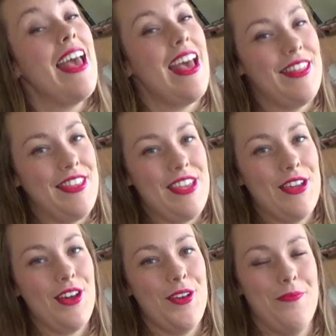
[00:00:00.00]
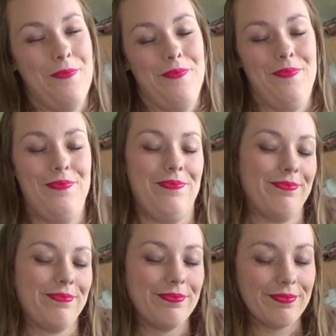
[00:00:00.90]
And there you go.
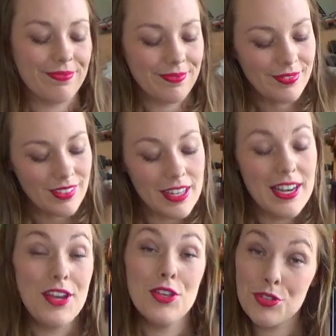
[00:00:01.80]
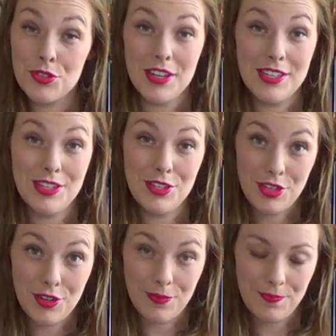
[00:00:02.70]
Now your string is in
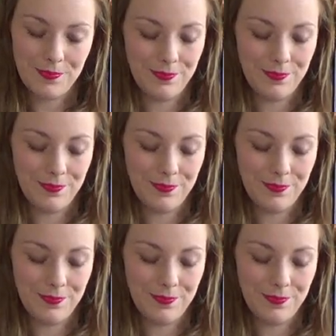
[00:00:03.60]
tune.